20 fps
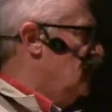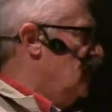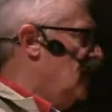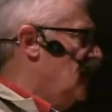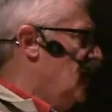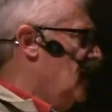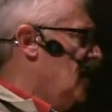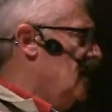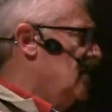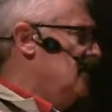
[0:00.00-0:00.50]

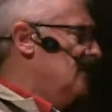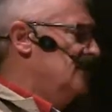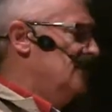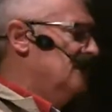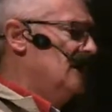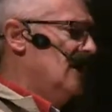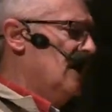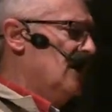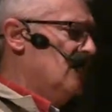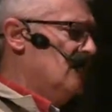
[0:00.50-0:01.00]

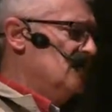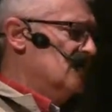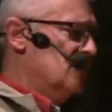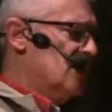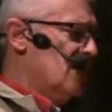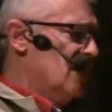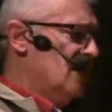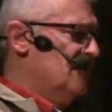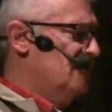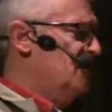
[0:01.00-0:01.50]
Um, I was
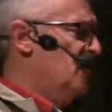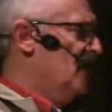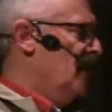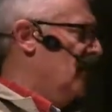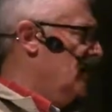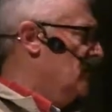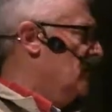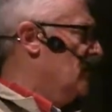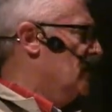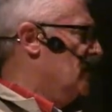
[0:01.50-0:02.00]
kind of
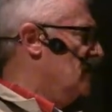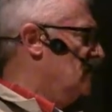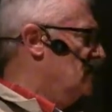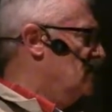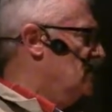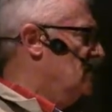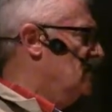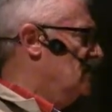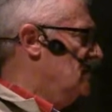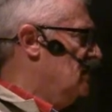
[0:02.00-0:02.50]
polite with it.
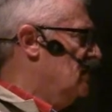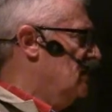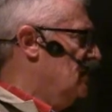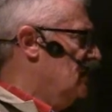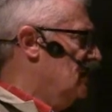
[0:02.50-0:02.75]
Okay.